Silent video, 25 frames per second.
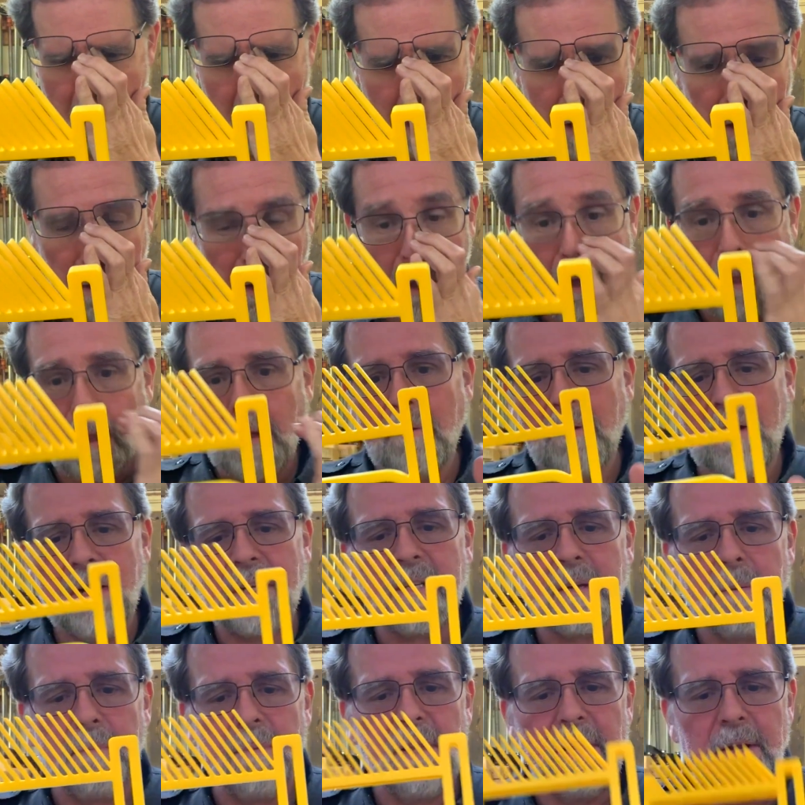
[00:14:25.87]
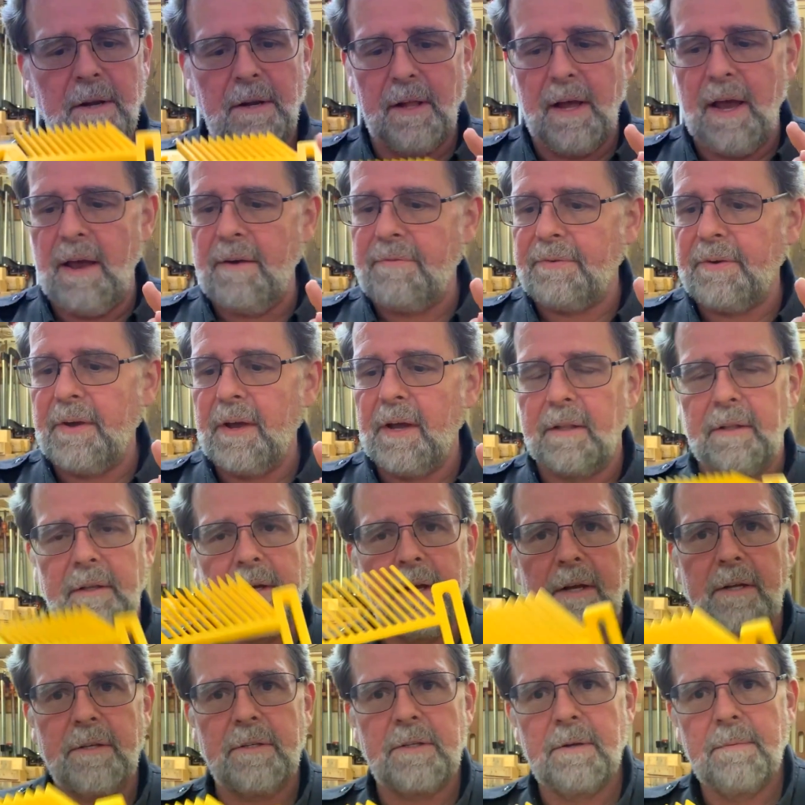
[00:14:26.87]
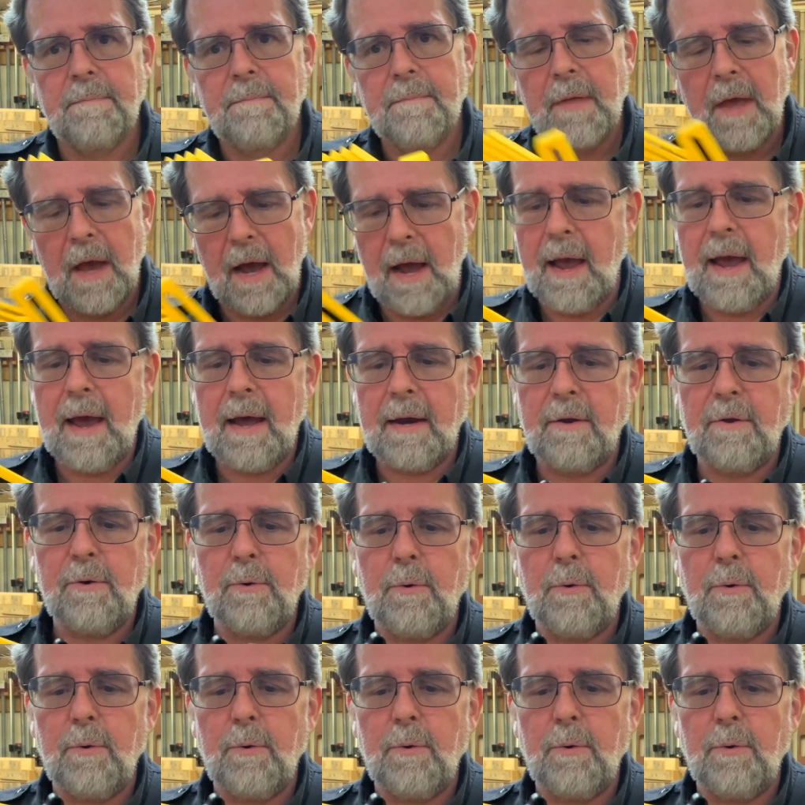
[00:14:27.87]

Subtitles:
And the only reason I'm a little iffy on these, I